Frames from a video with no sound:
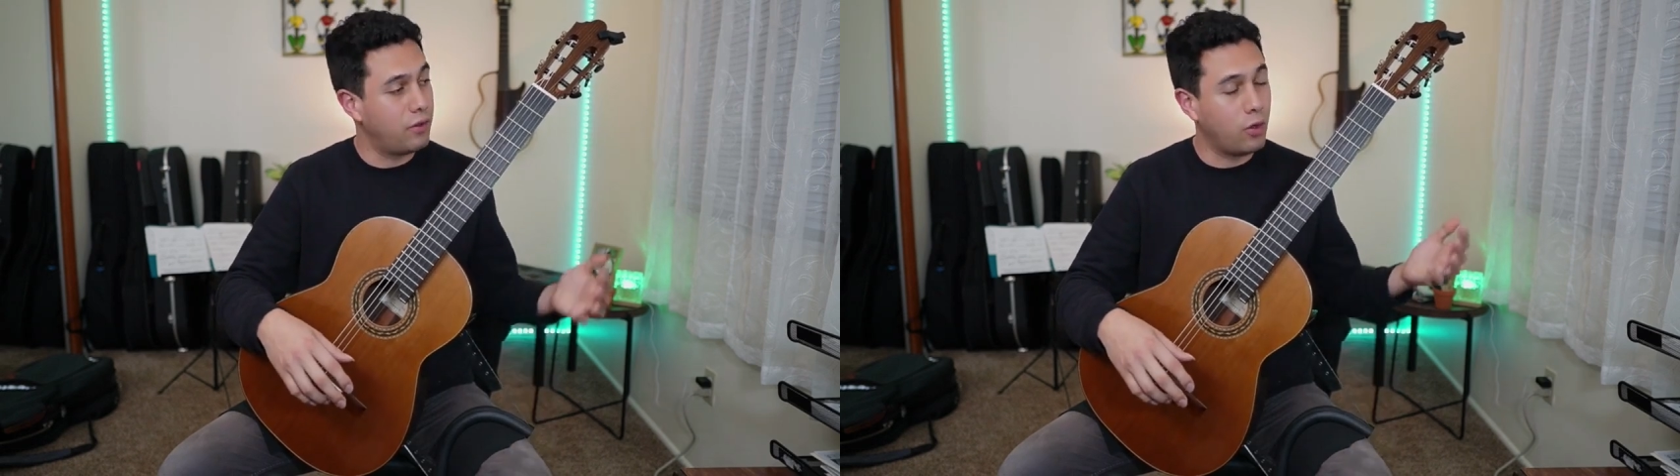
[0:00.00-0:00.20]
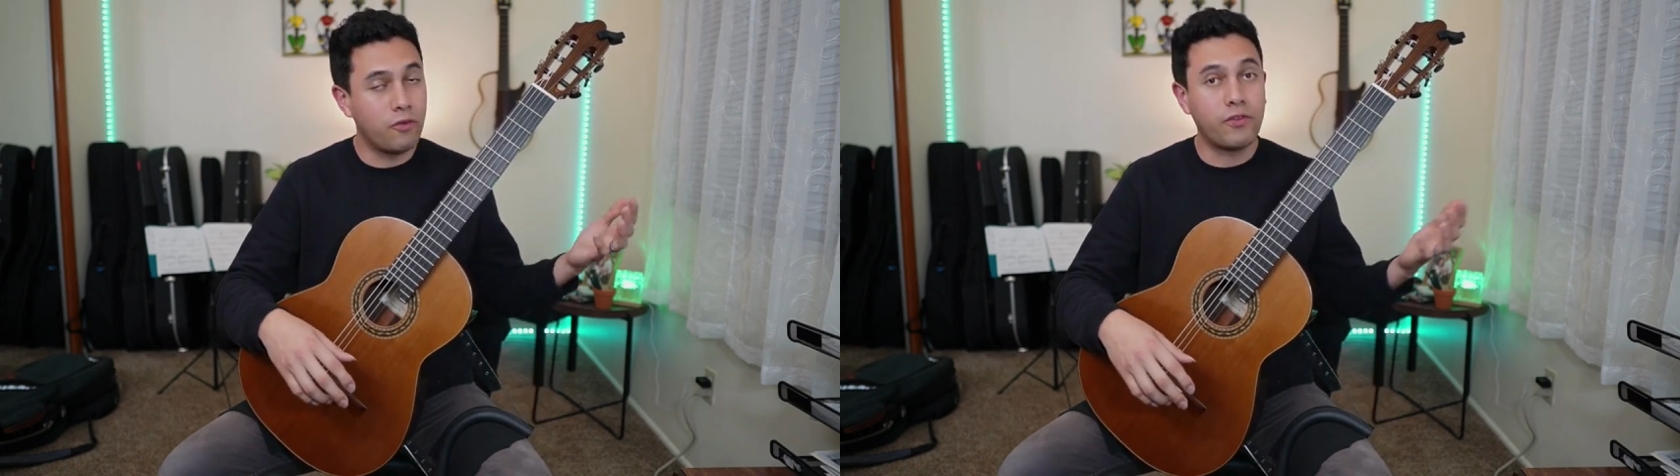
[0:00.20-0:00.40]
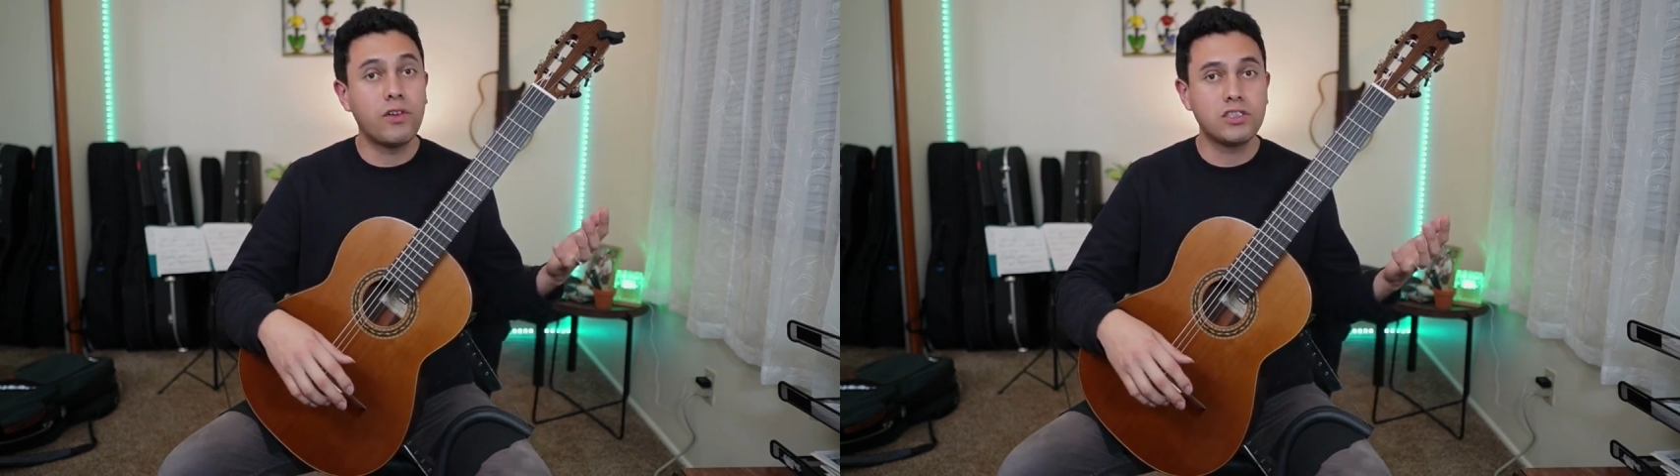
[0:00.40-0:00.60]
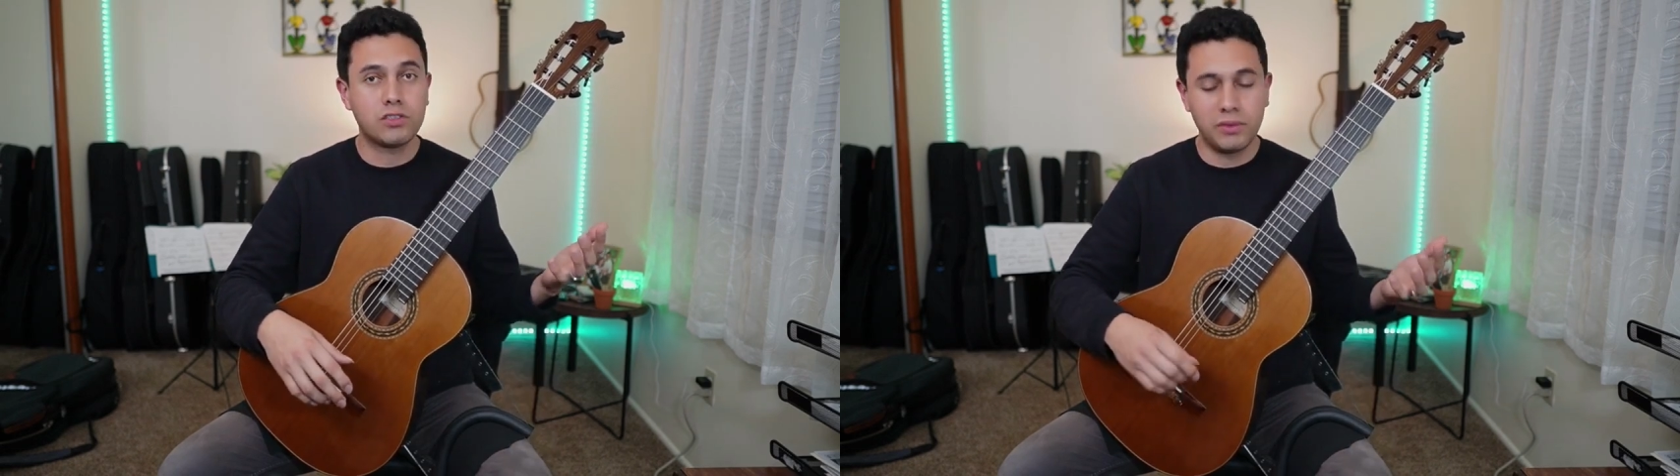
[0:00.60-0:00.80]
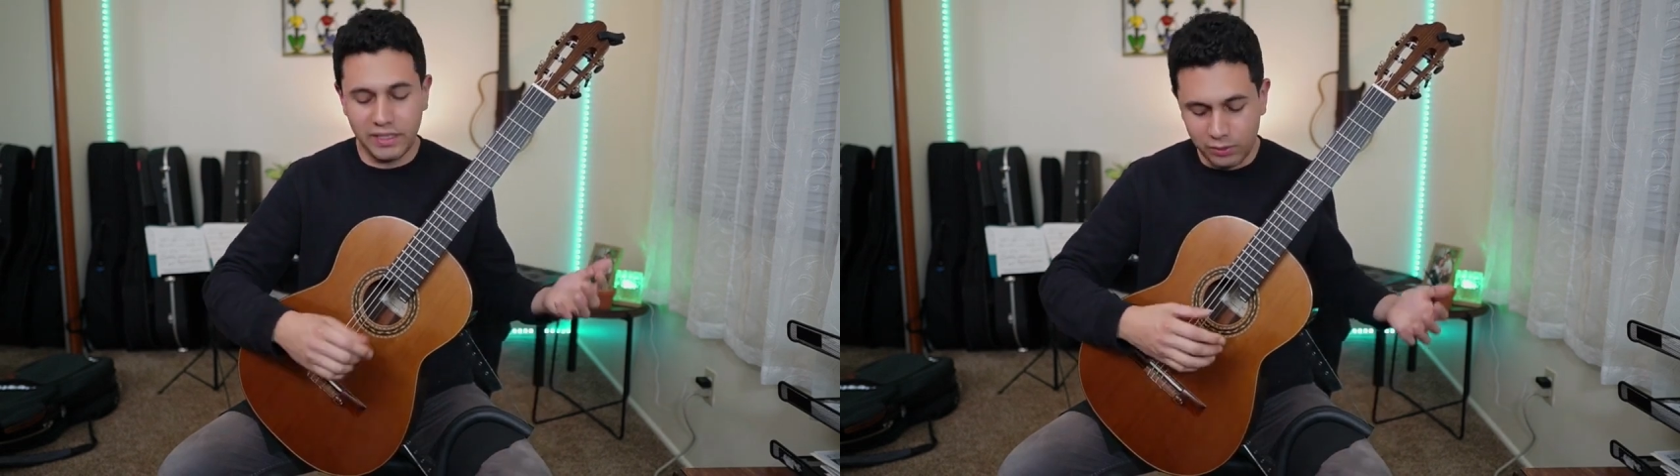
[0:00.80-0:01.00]
first
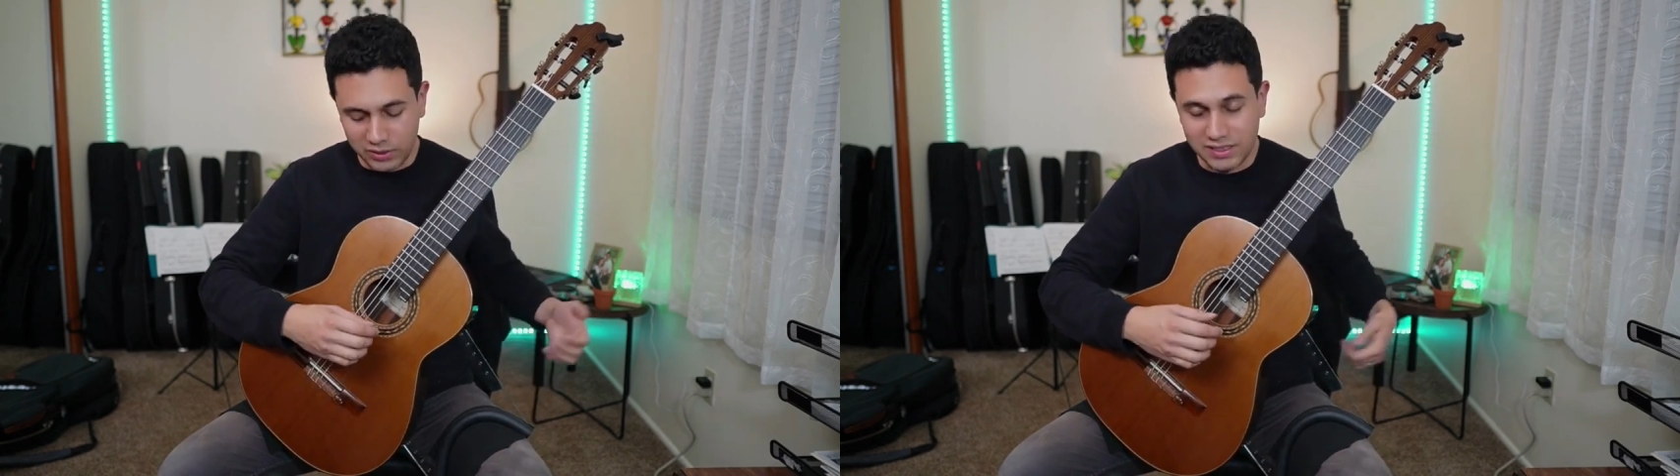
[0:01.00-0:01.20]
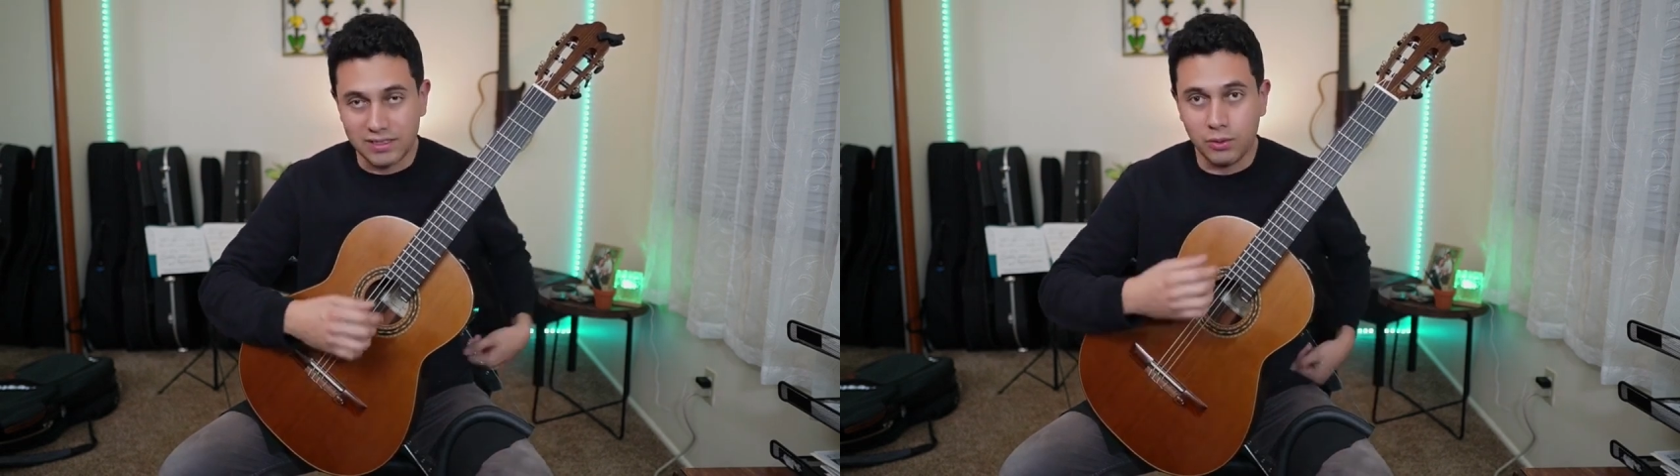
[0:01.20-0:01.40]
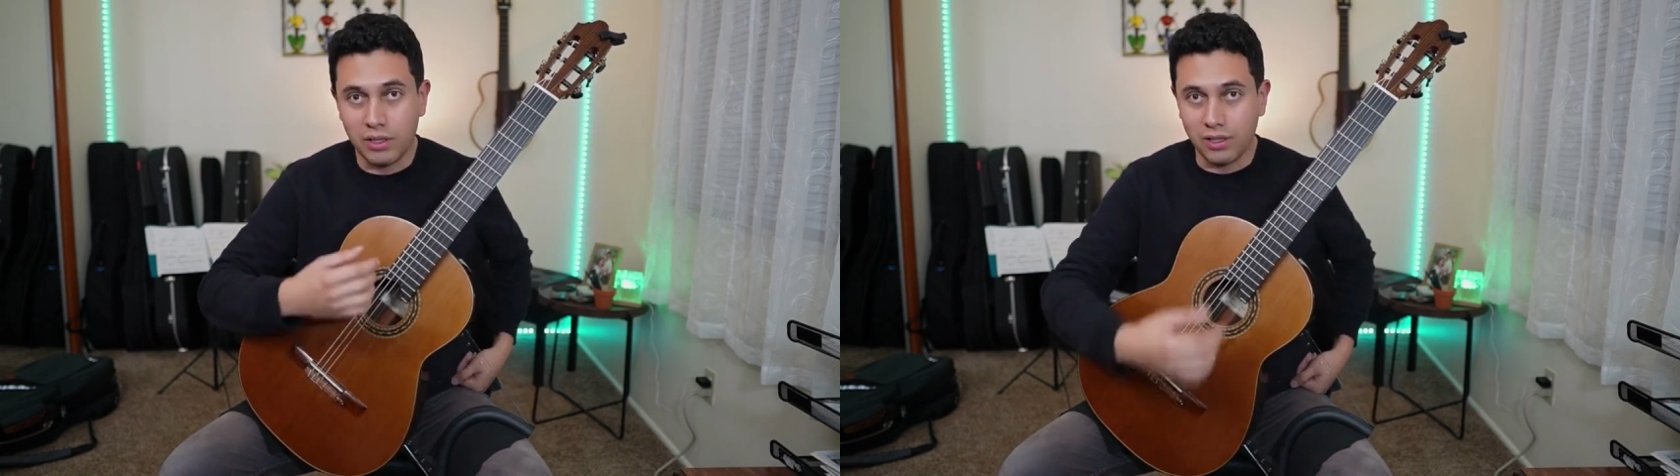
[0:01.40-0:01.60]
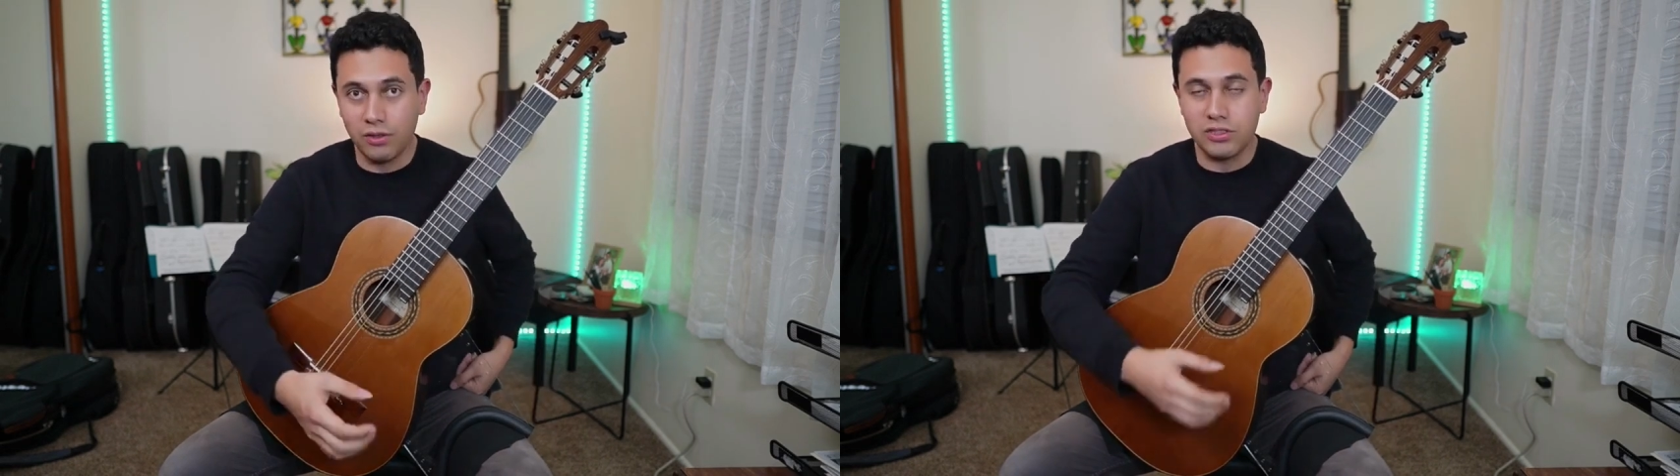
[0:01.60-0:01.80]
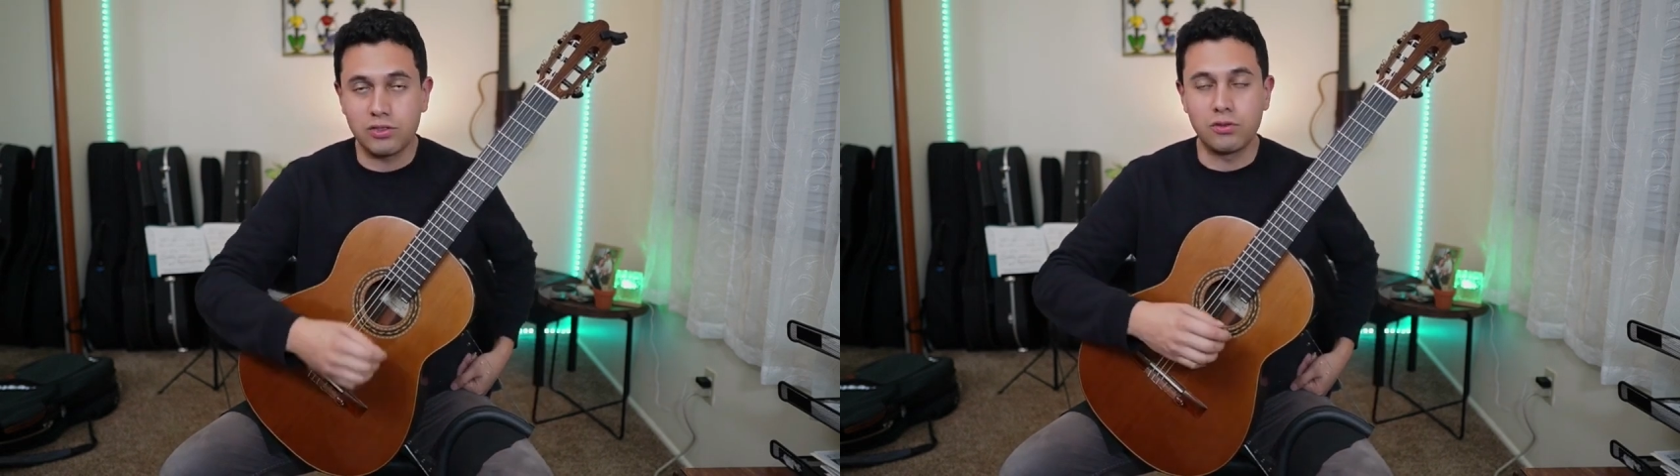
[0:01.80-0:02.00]
string, which is the one
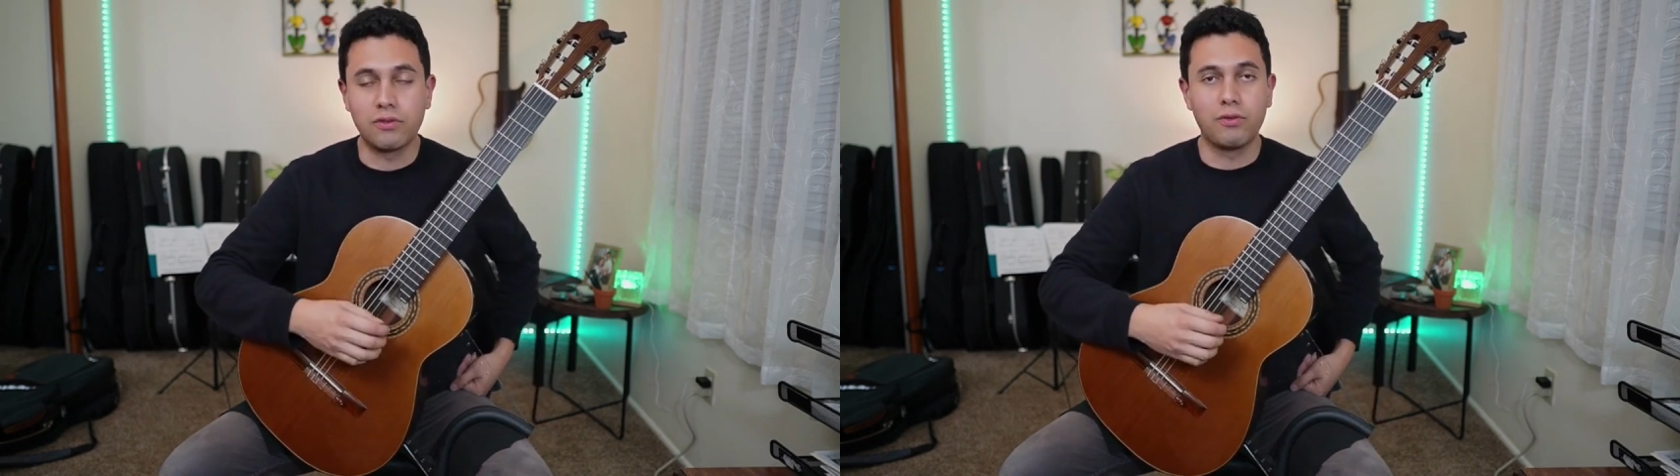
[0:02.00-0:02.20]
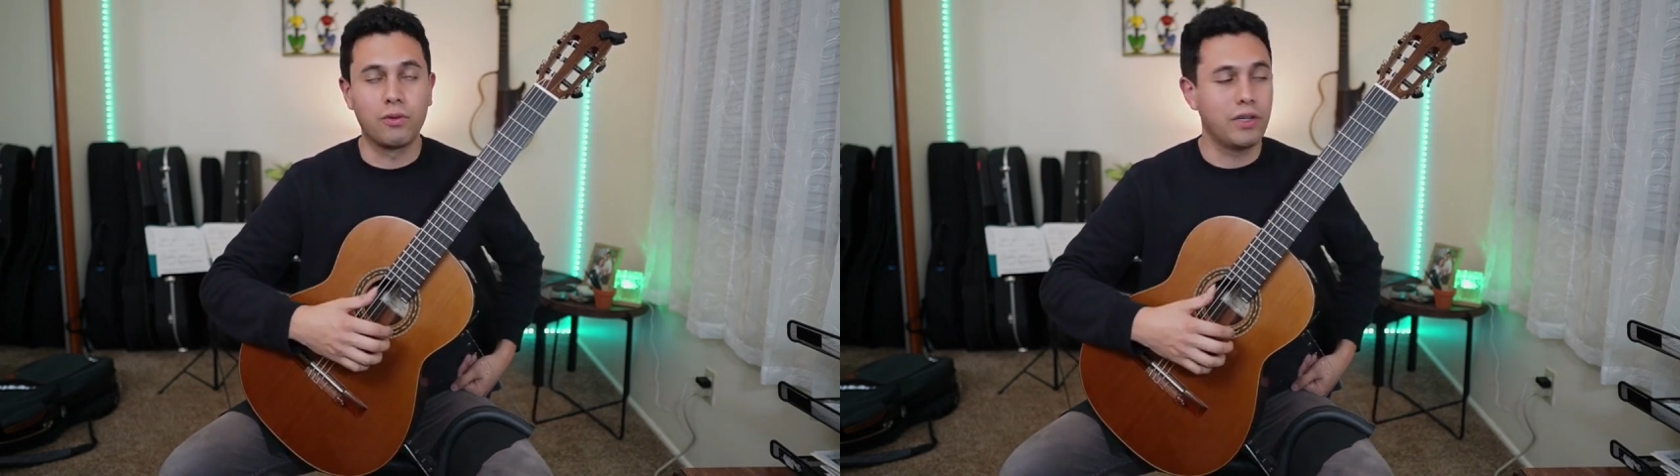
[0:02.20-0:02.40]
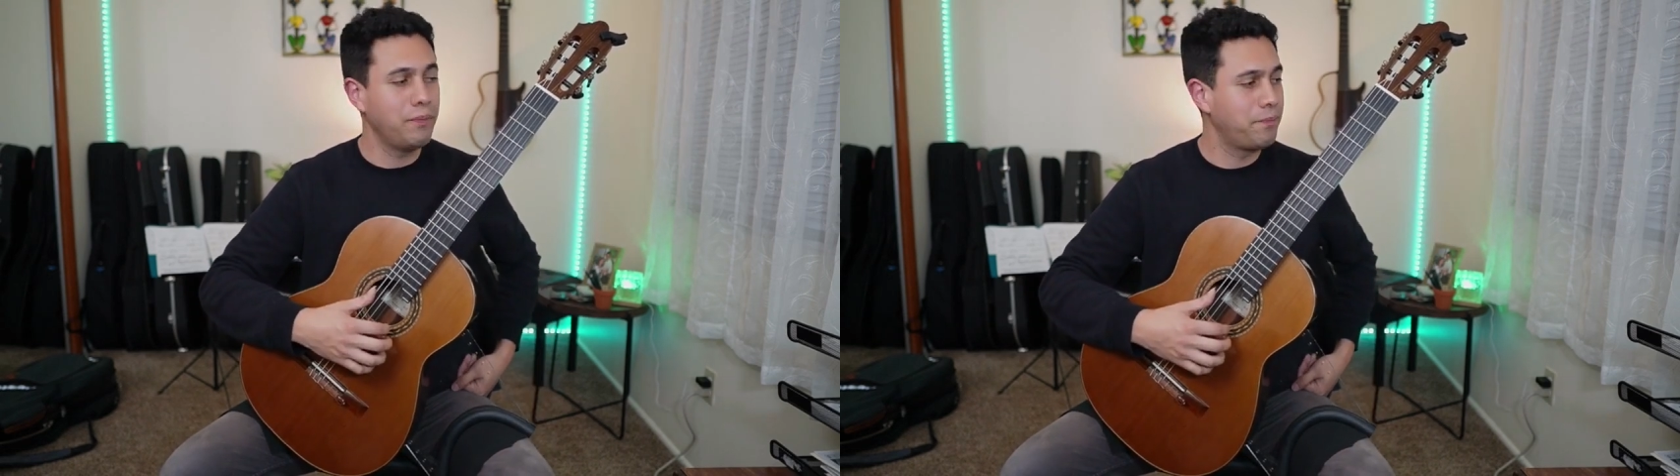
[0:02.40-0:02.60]
closest to the floor.